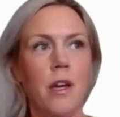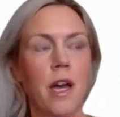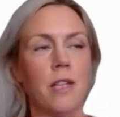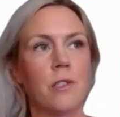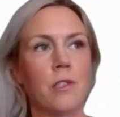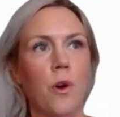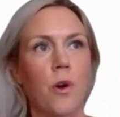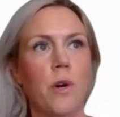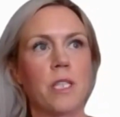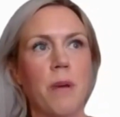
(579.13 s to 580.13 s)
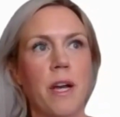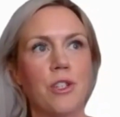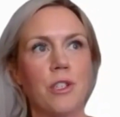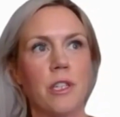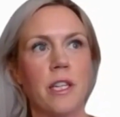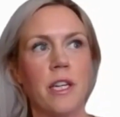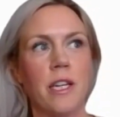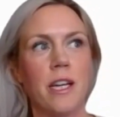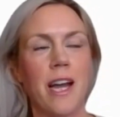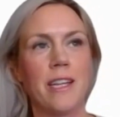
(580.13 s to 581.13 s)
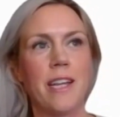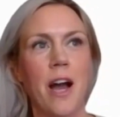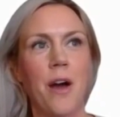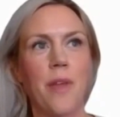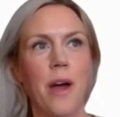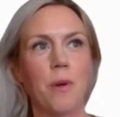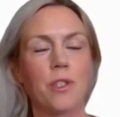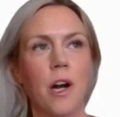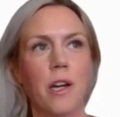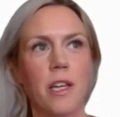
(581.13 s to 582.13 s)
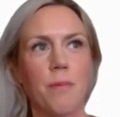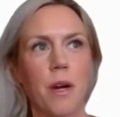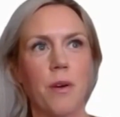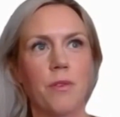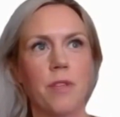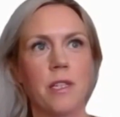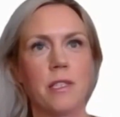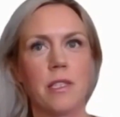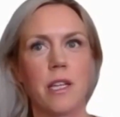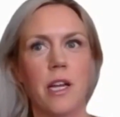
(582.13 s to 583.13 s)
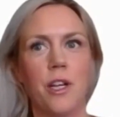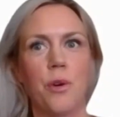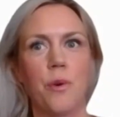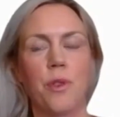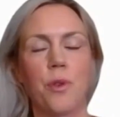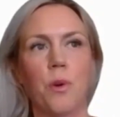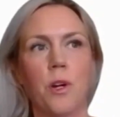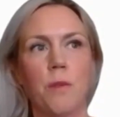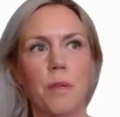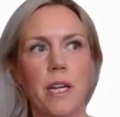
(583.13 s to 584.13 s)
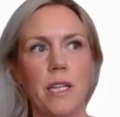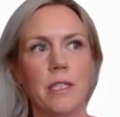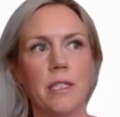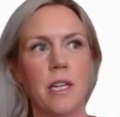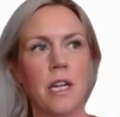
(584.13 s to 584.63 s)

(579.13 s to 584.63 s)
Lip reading: And so especially, and now that we're talking about this, in the workplace,